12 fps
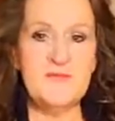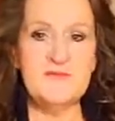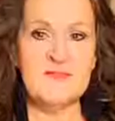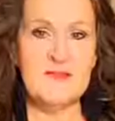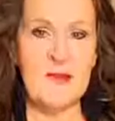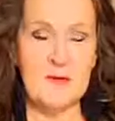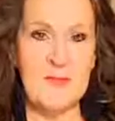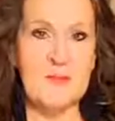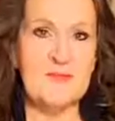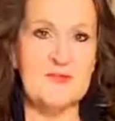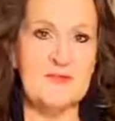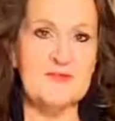feed our
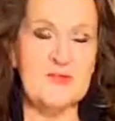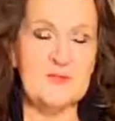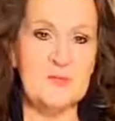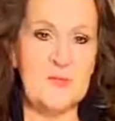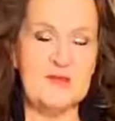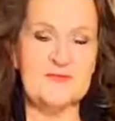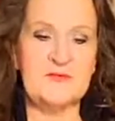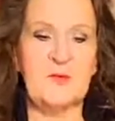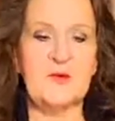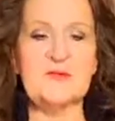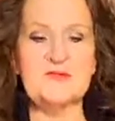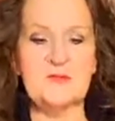memory the things we want. So
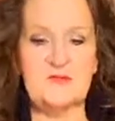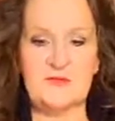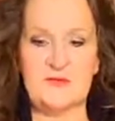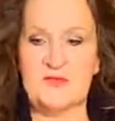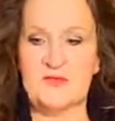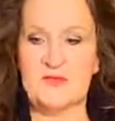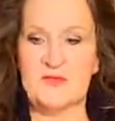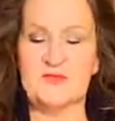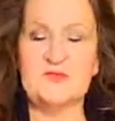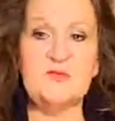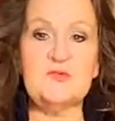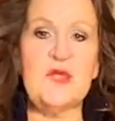what are the two sources? The
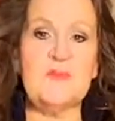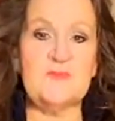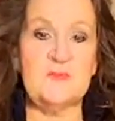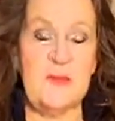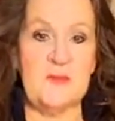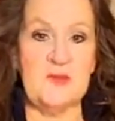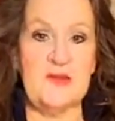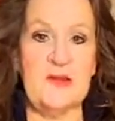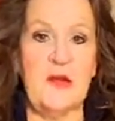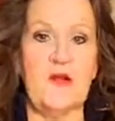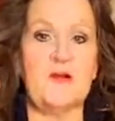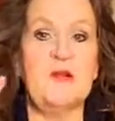two types of
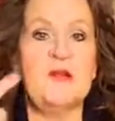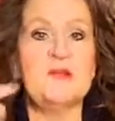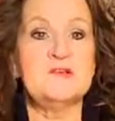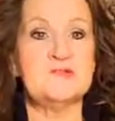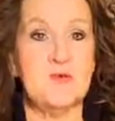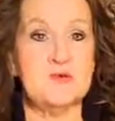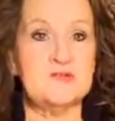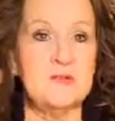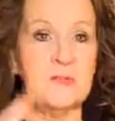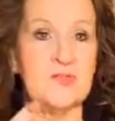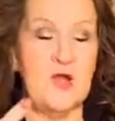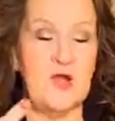memory are
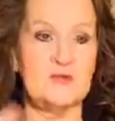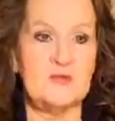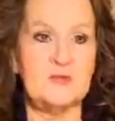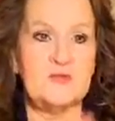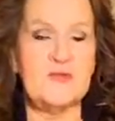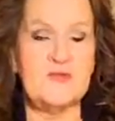short-term and long-term. So